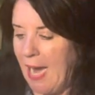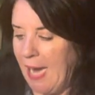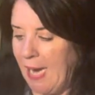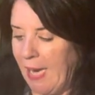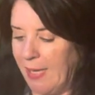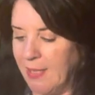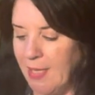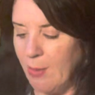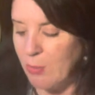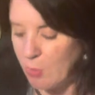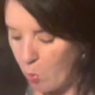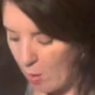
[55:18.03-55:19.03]
And it
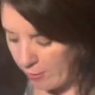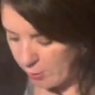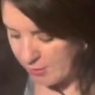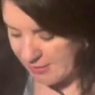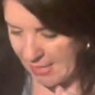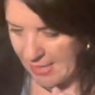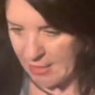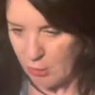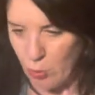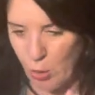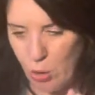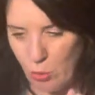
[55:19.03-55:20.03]
was one of those things
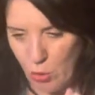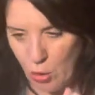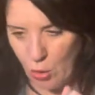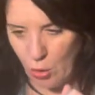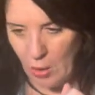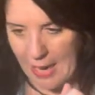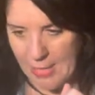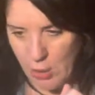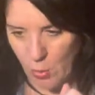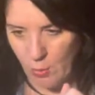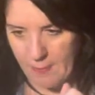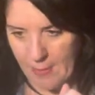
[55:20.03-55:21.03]
where you knew, I
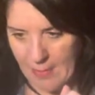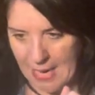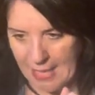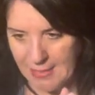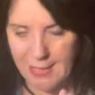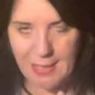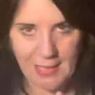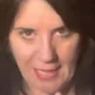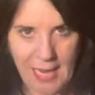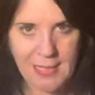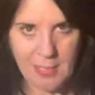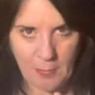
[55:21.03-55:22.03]
knew in my mind it
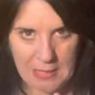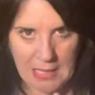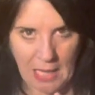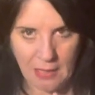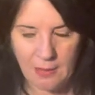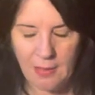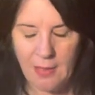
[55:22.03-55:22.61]
has to be done.